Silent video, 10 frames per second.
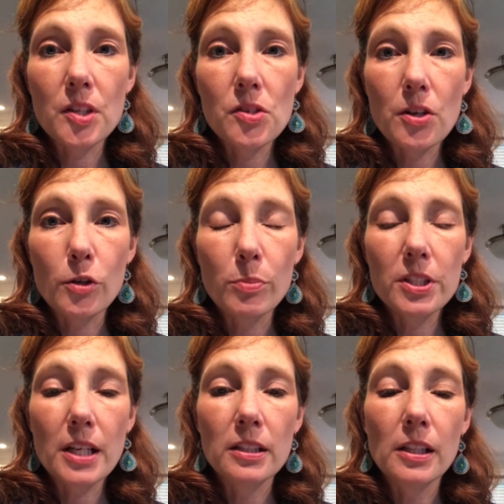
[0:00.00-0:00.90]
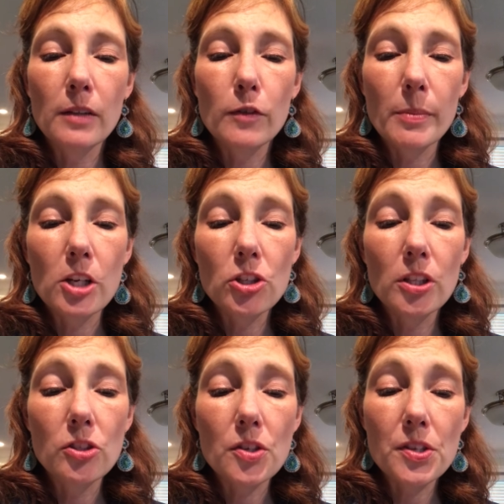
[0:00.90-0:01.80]
considered protected
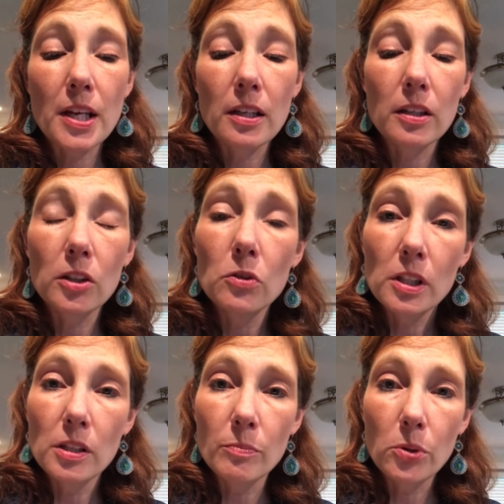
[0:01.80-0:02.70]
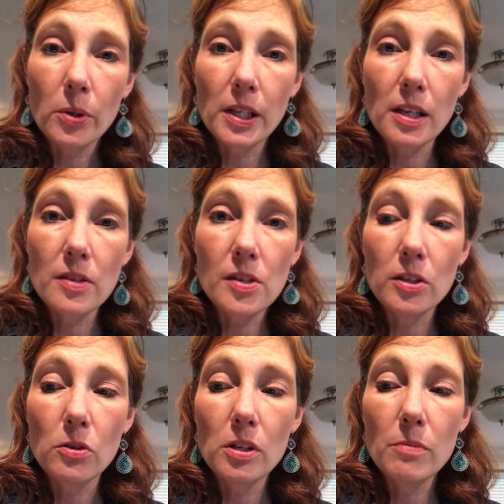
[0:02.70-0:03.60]
information. Just like union employees
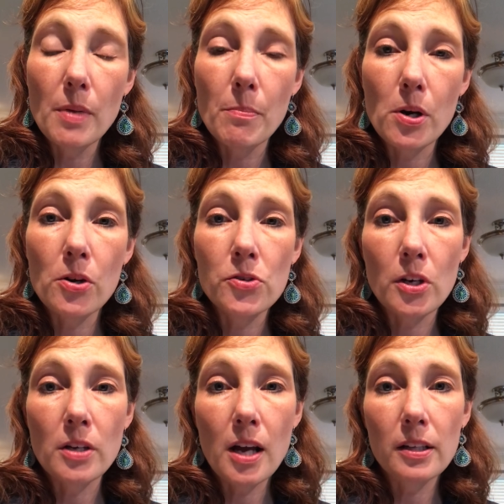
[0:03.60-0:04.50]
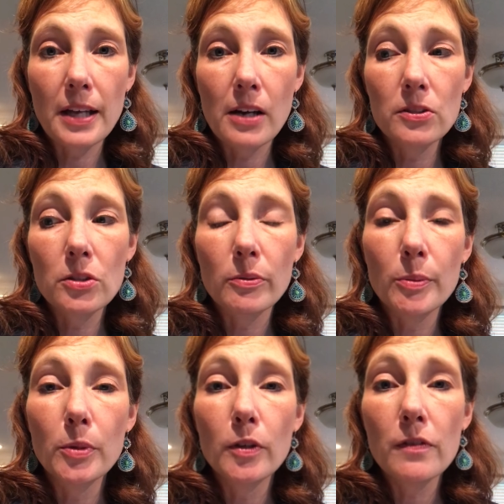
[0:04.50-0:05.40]
and union members are not allowed to
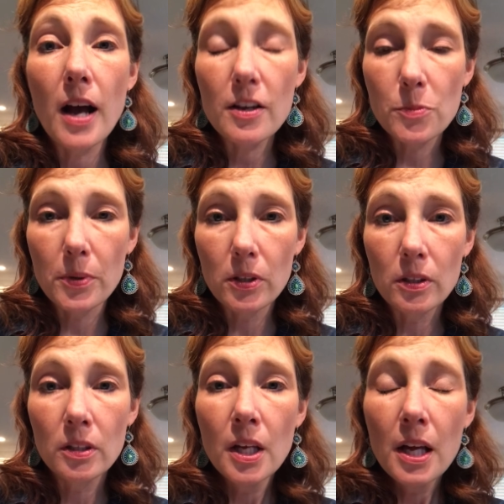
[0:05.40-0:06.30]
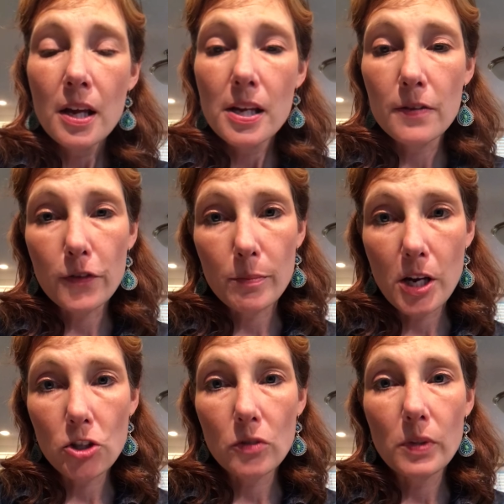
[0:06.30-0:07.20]
remove hospital
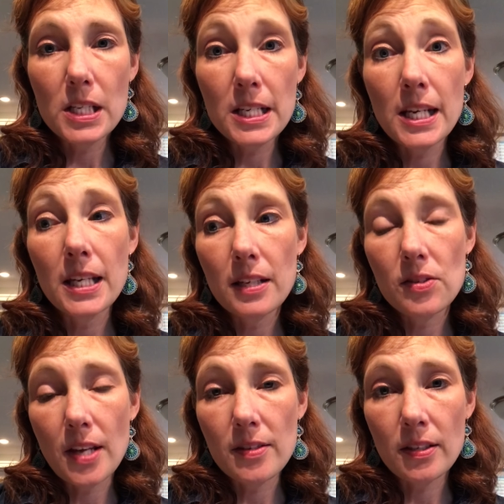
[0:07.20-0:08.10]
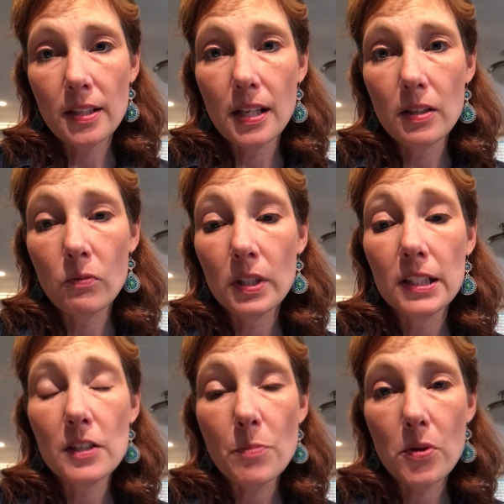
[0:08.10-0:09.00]
information when it
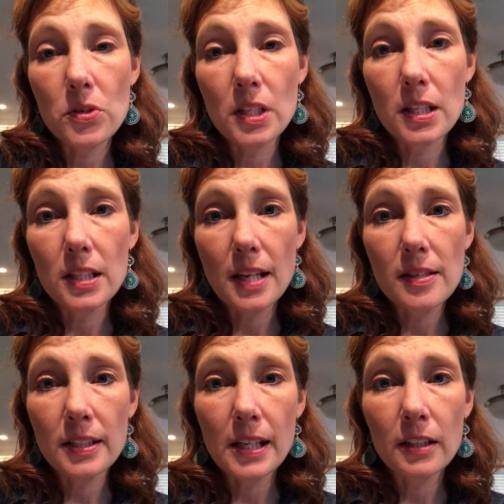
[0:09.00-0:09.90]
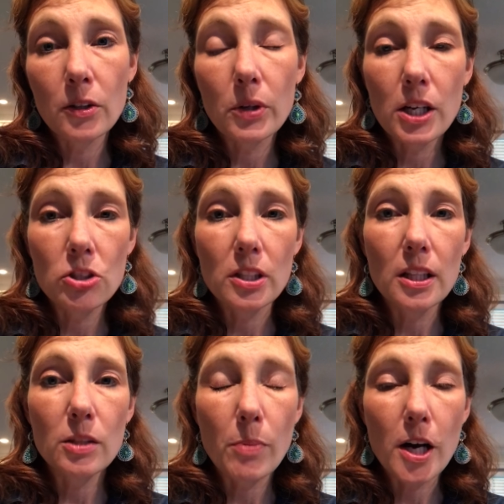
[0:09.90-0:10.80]
is posted in the designated location in
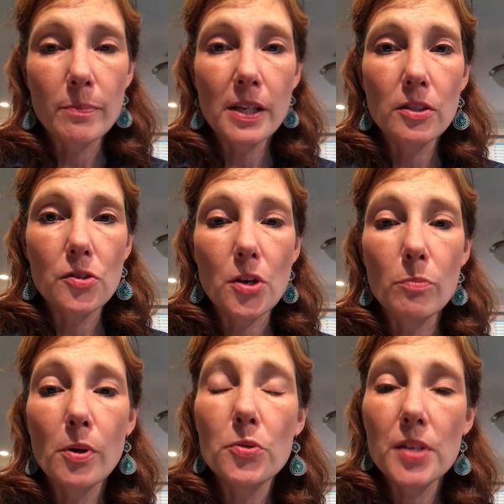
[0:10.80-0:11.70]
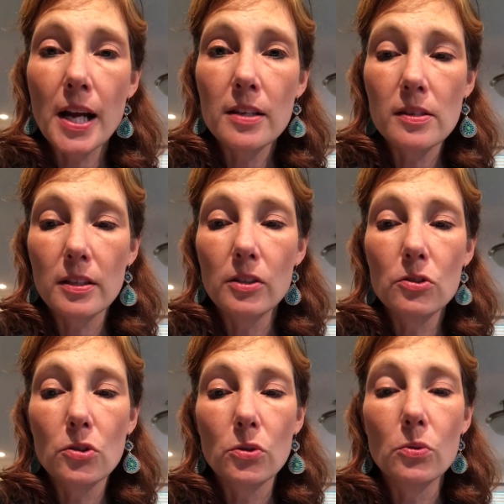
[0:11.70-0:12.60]
the department. So both sides
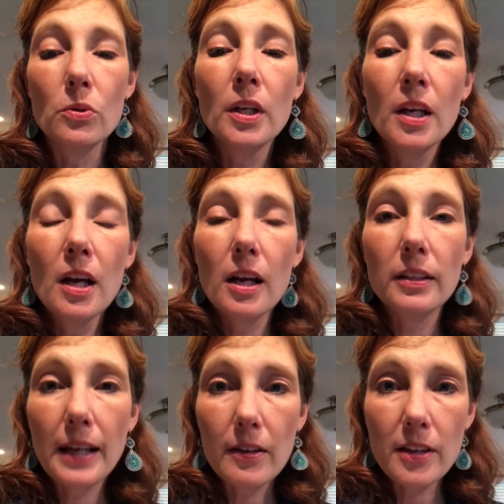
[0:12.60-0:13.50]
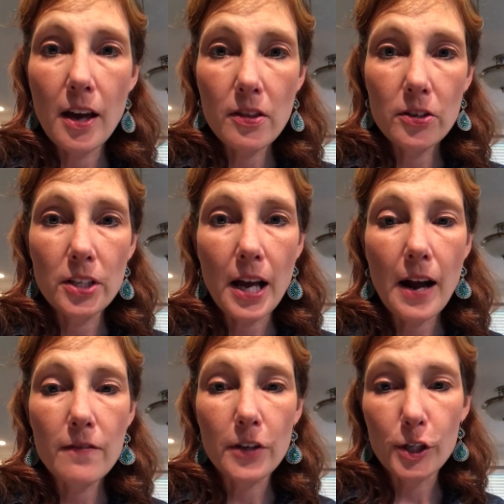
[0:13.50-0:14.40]
need to allow the other to
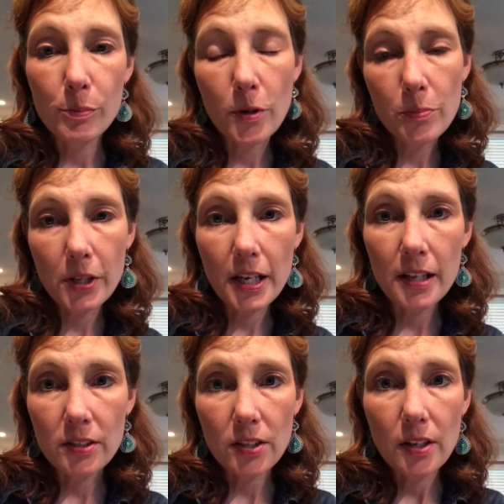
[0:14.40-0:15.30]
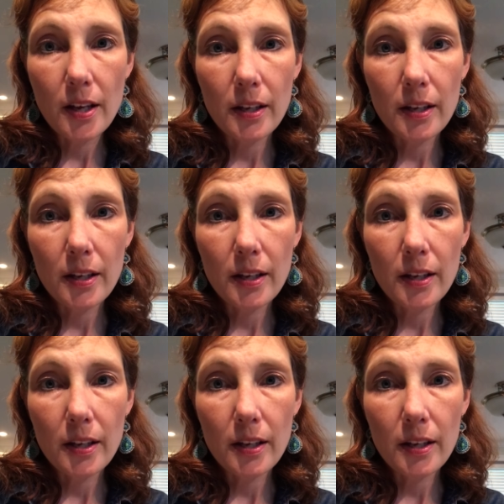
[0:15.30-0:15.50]
have their appropriate